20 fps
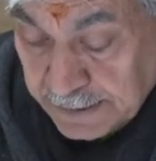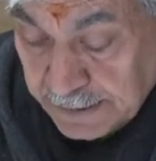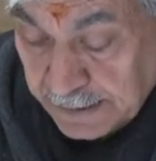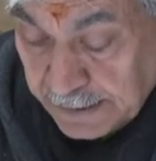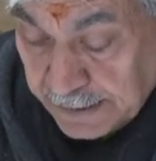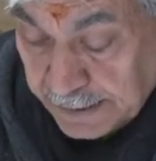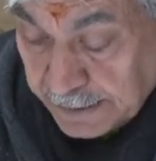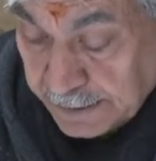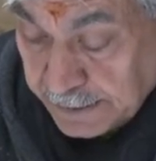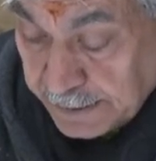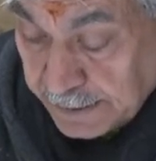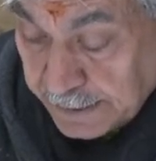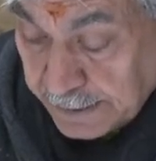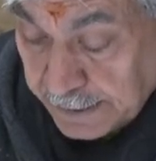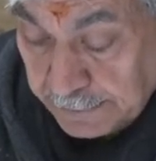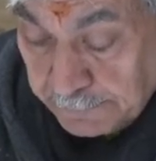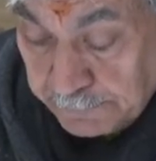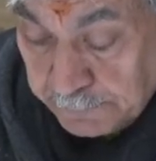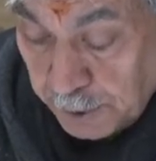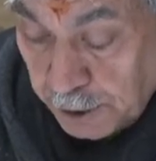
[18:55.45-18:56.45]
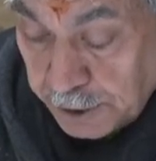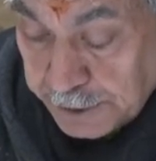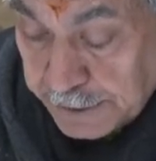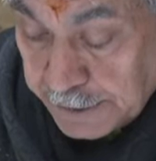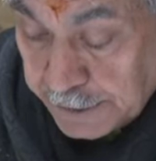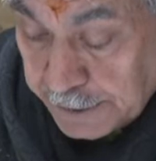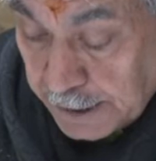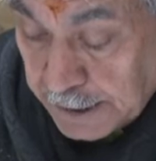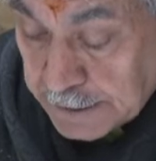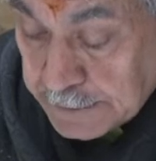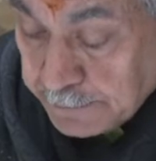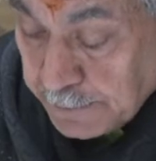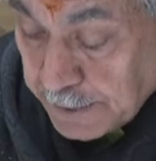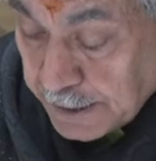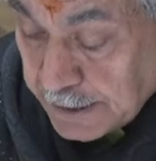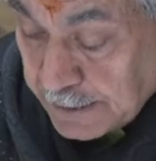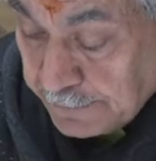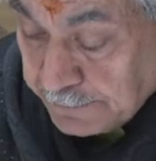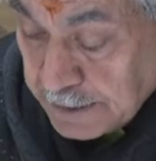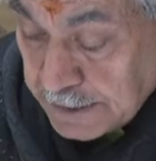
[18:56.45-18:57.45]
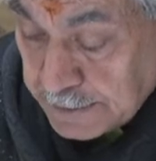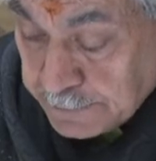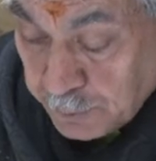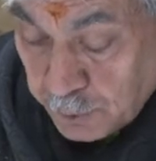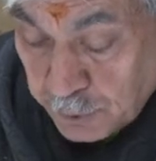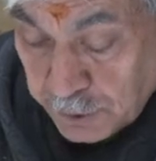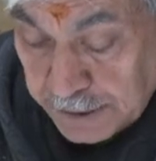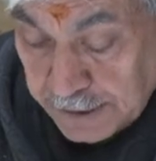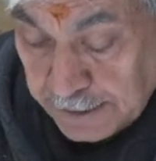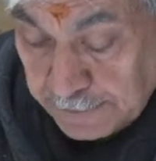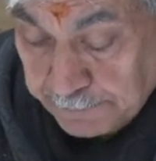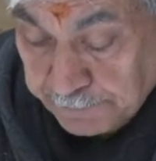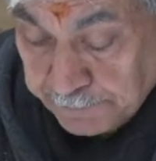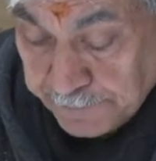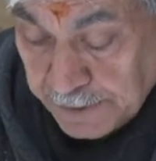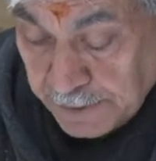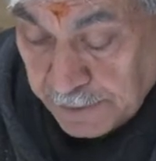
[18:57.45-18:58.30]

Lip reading: Another important aspect of this program